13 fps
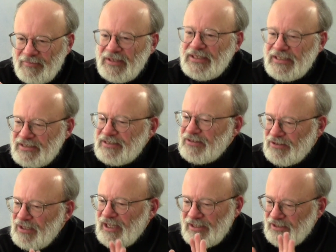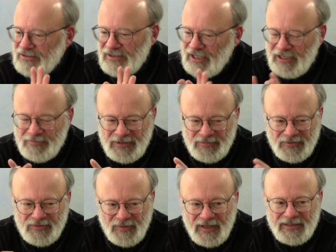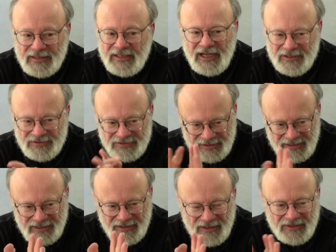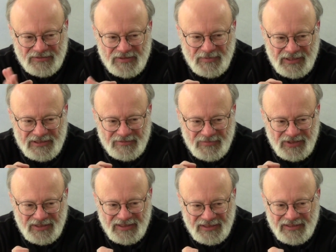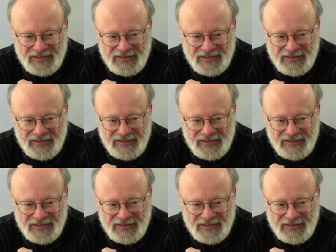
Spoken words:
there's a lot of people who want the doctors to take all the responsibility,